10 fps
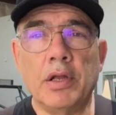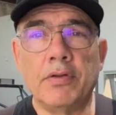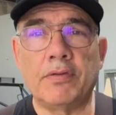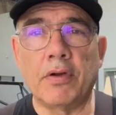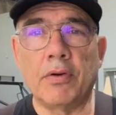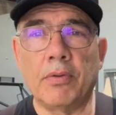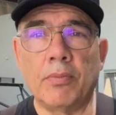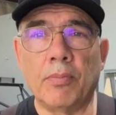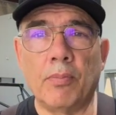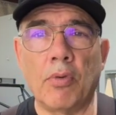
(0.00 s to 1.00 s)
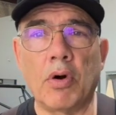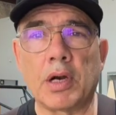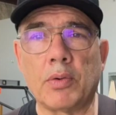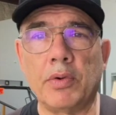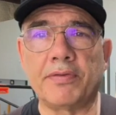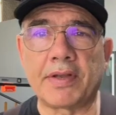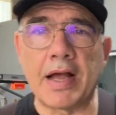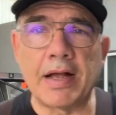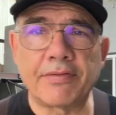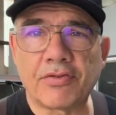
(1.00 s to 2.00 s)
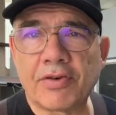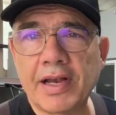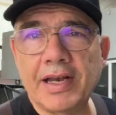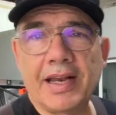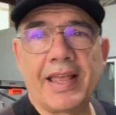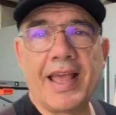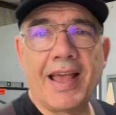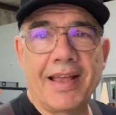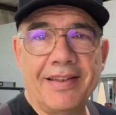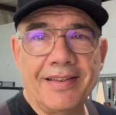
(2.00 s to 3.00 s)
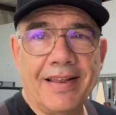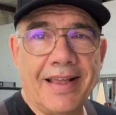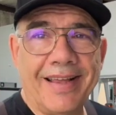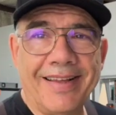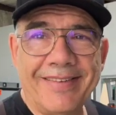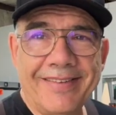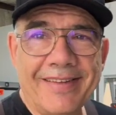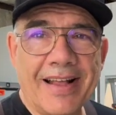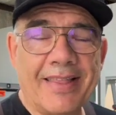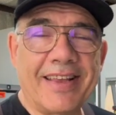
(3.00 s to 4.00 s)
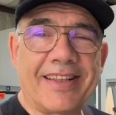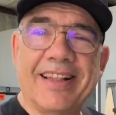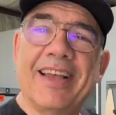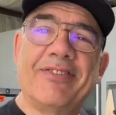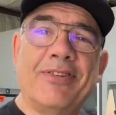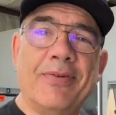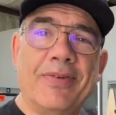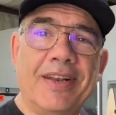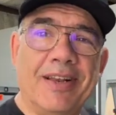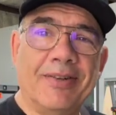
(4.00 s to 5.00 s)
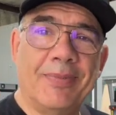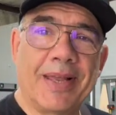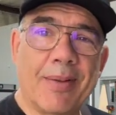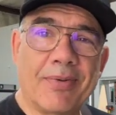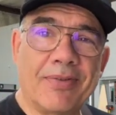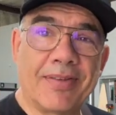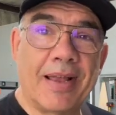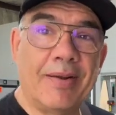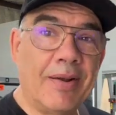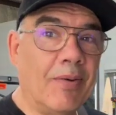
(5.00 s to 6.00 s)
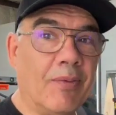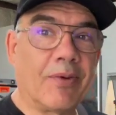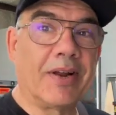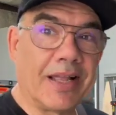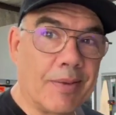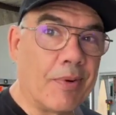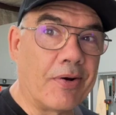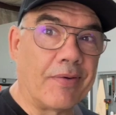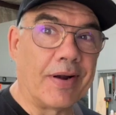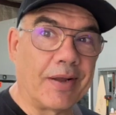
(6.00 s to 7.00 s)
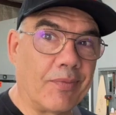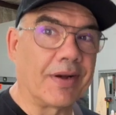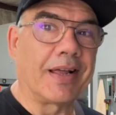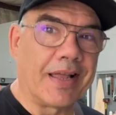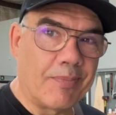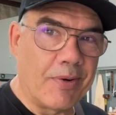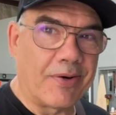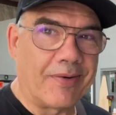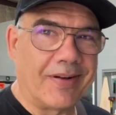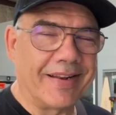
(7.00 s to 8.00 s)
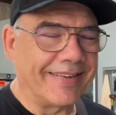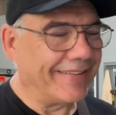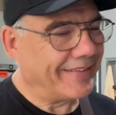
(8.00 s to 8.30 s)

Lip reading: So Mark was concentrated again. I think the last two videos we kept on saying, we're going to get the motor running. We're going to get the motor running.